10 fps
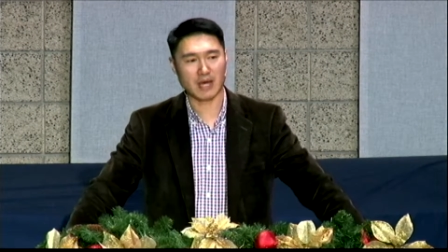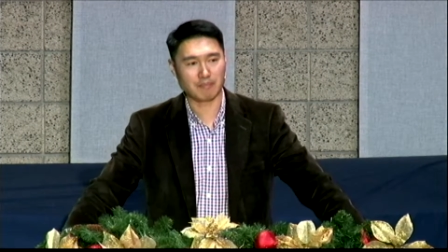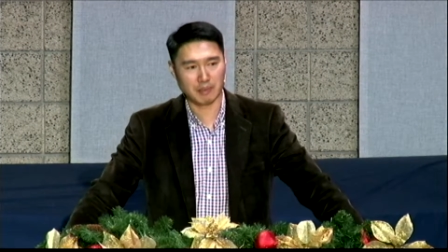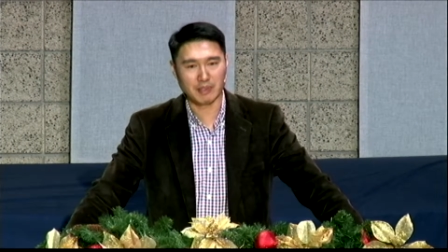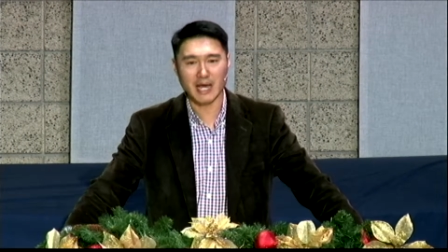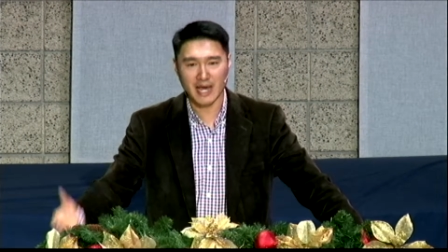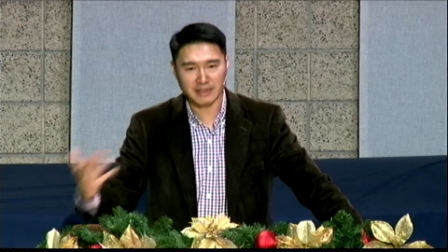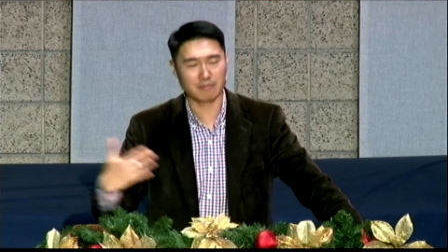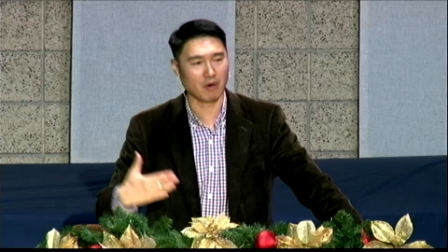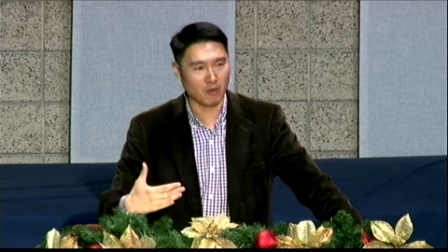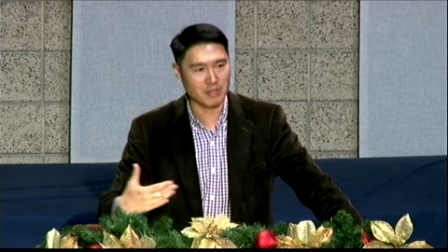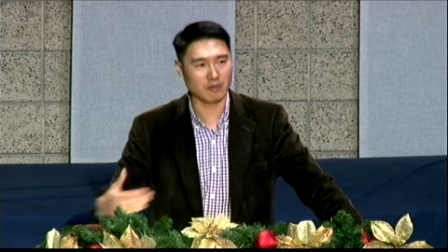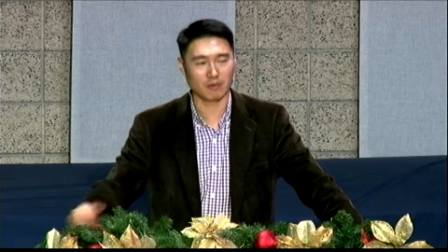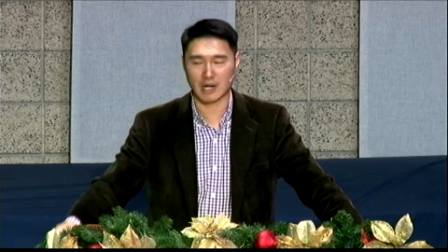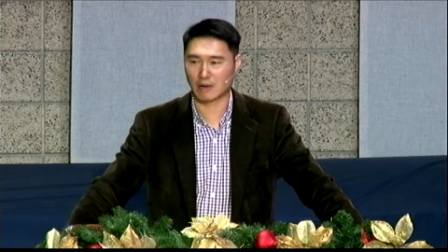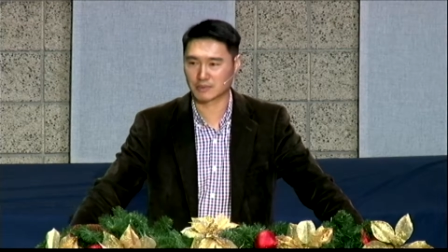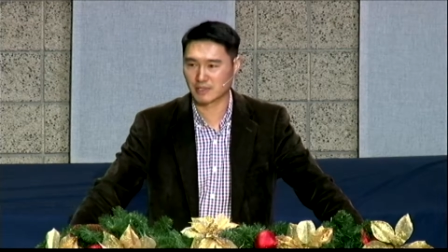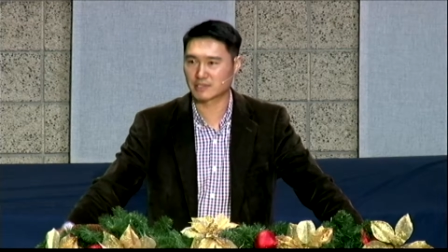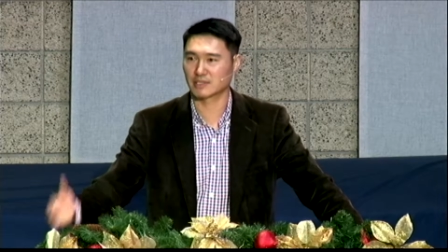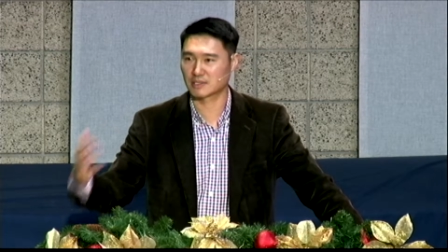But, but I had the moment when I was
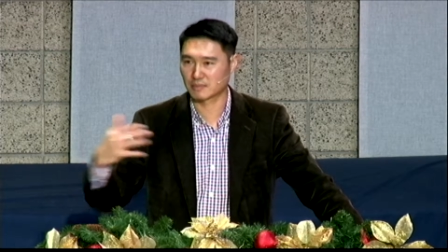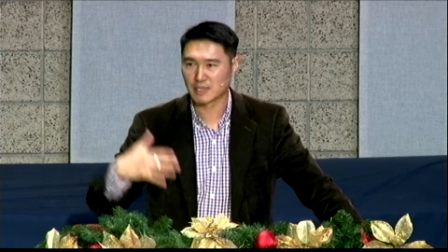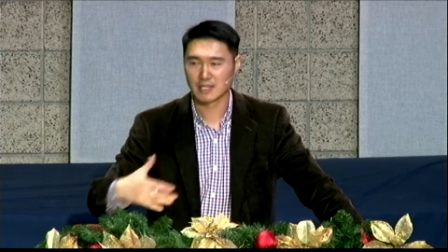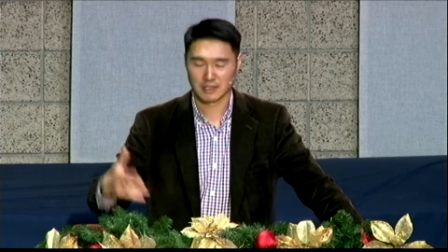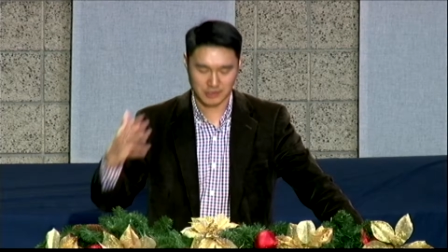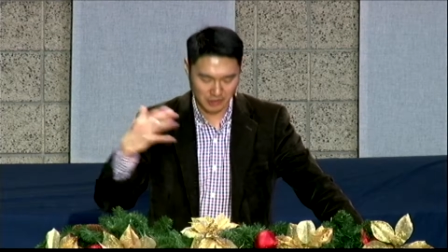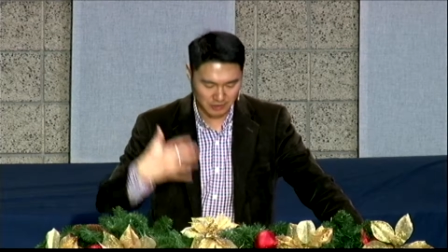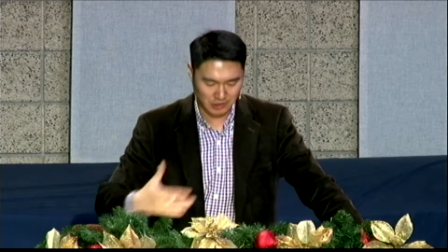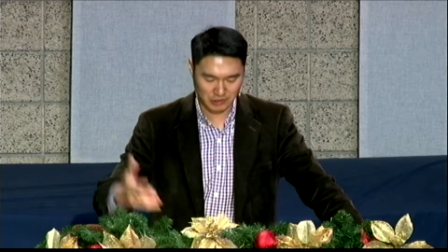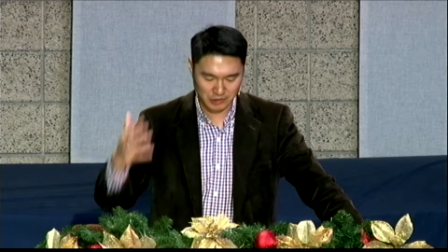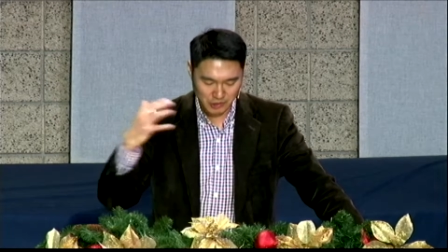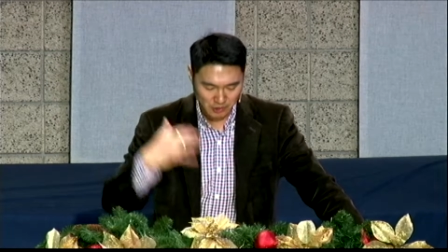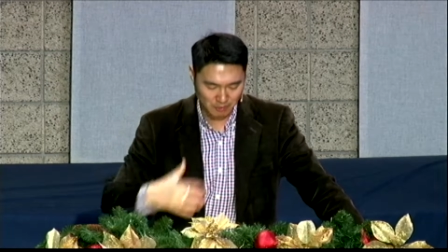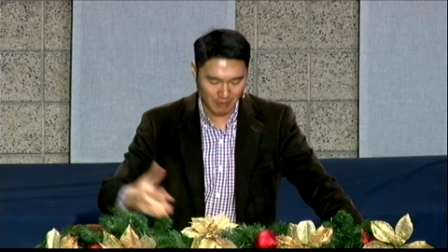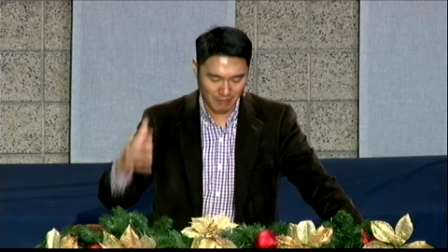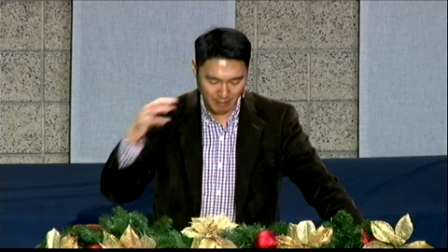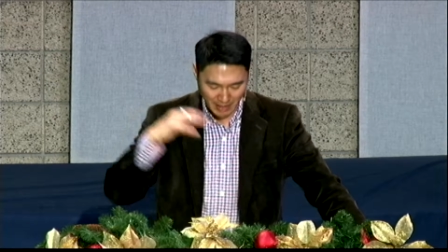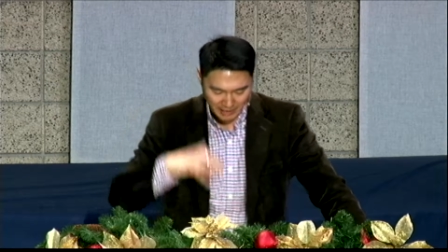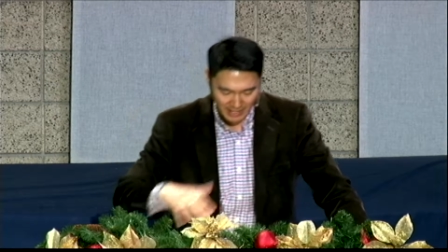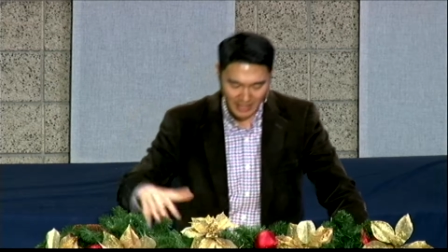listening to to, to, to my, my, my
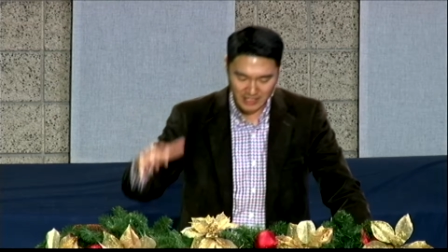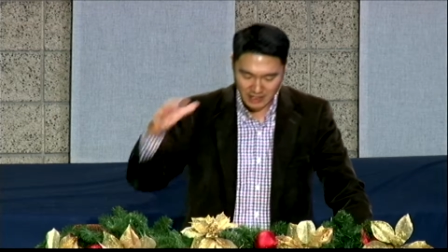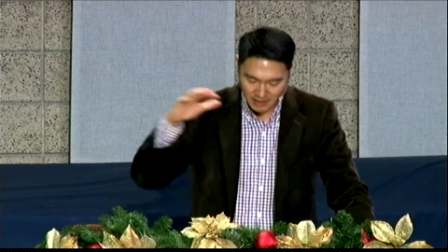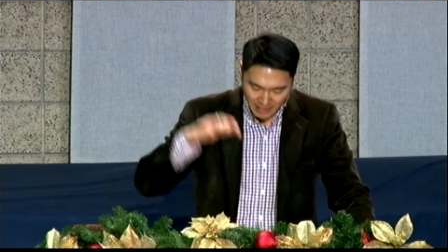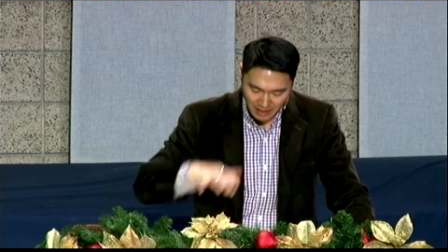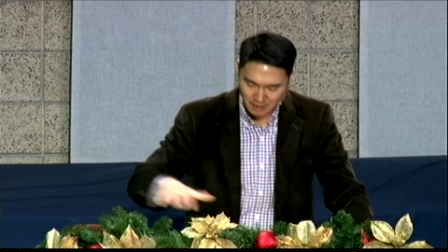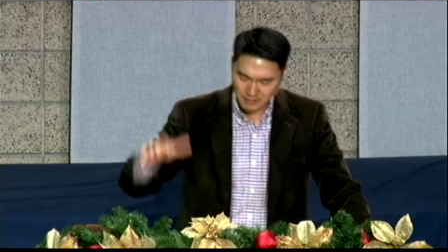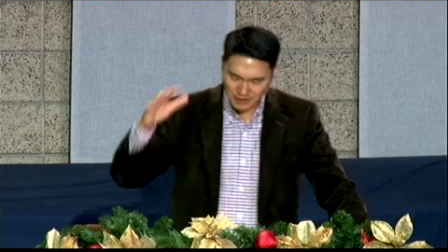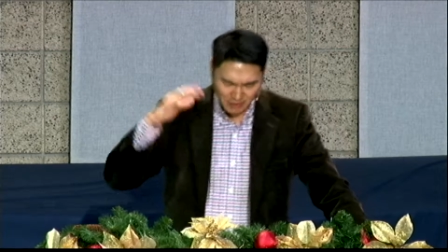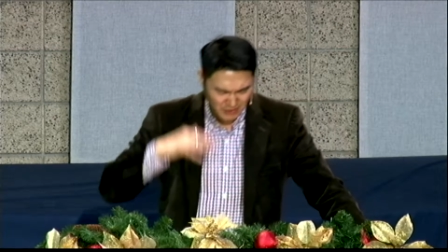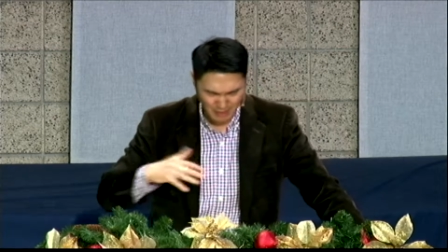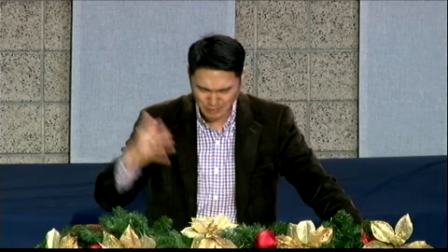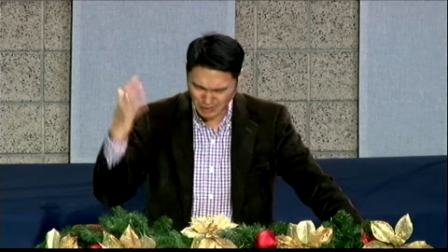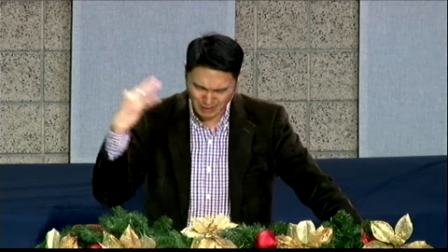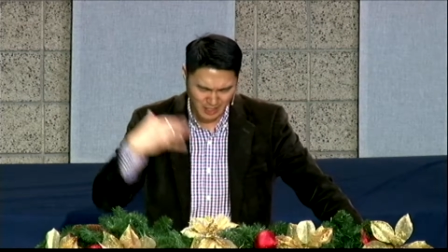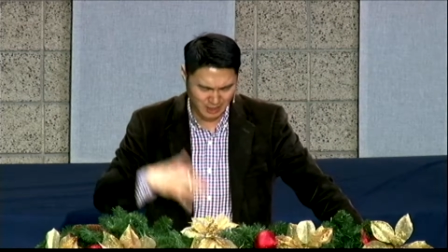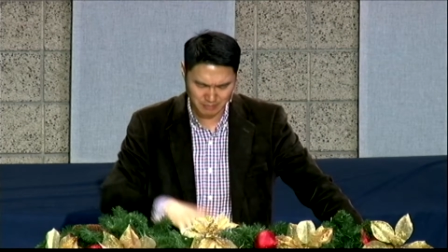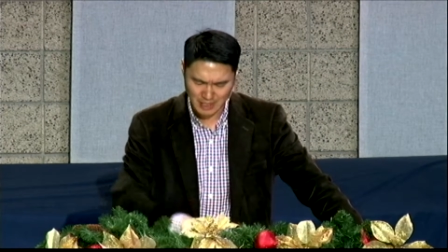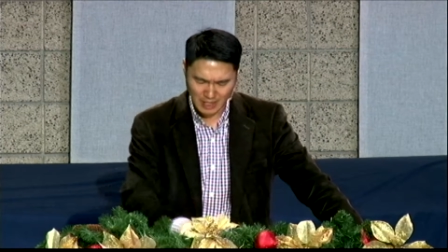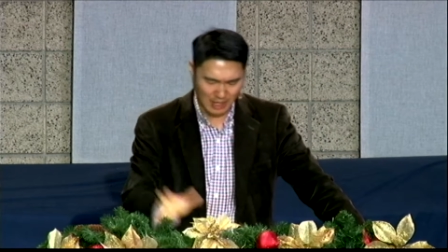Getty hymns and everything. I'm just like, God, I'm,
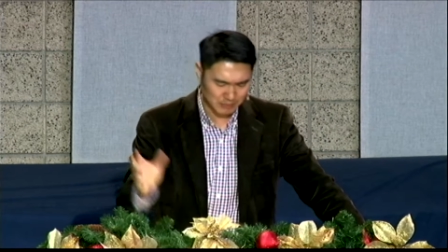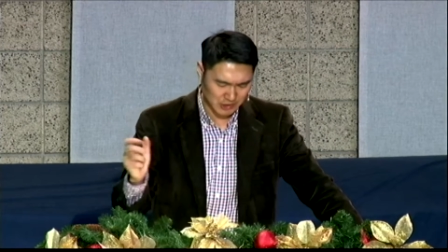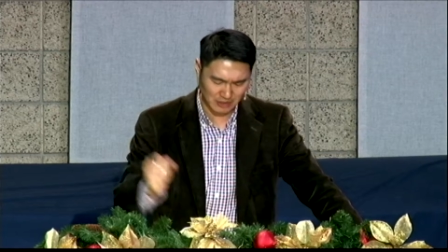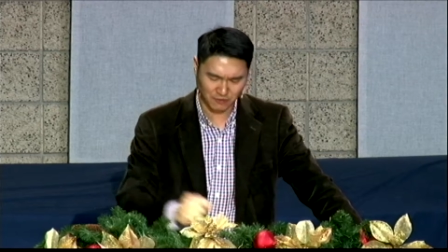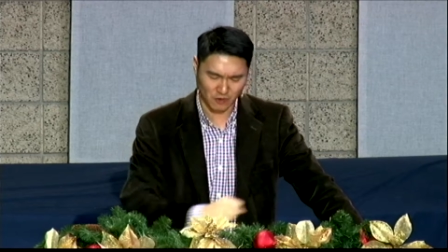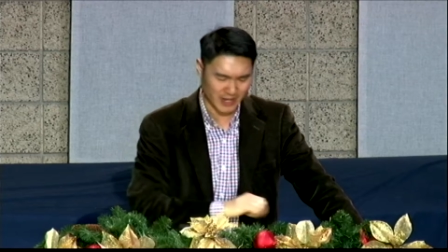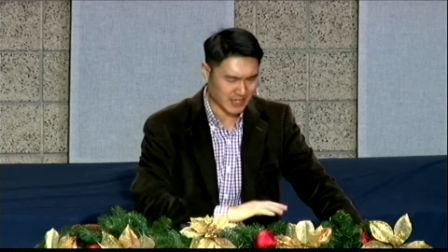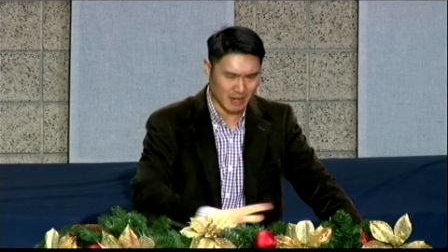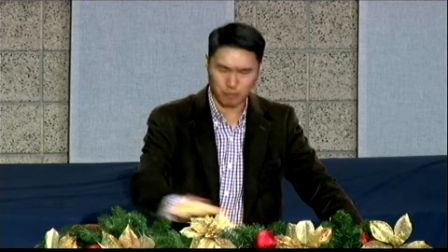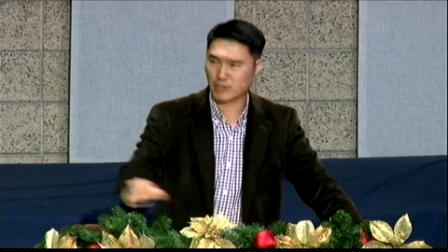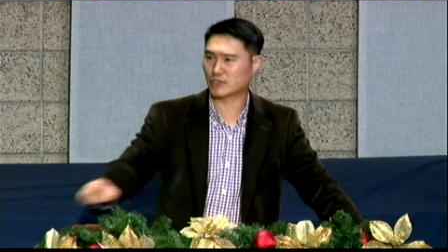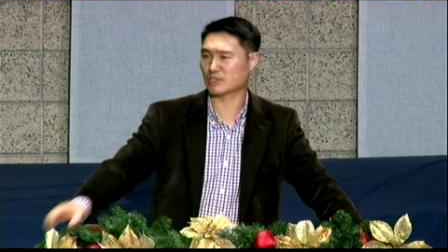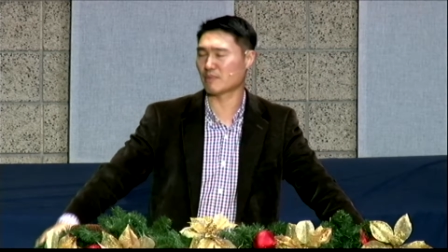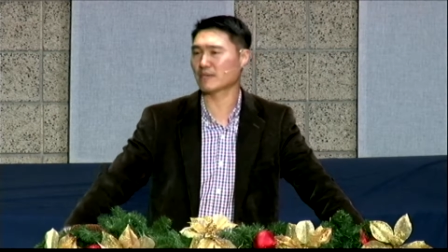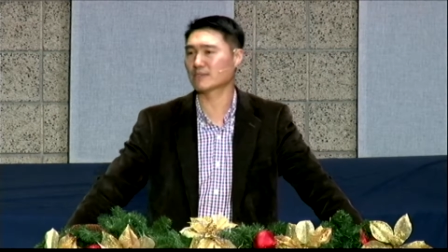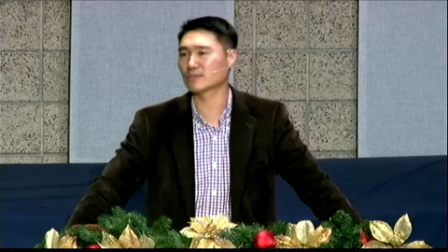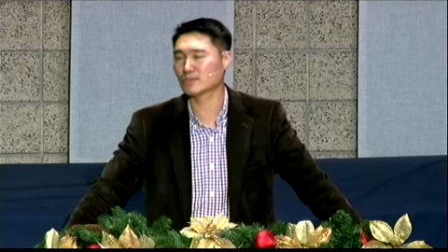I'm sinful. I can't preach this message.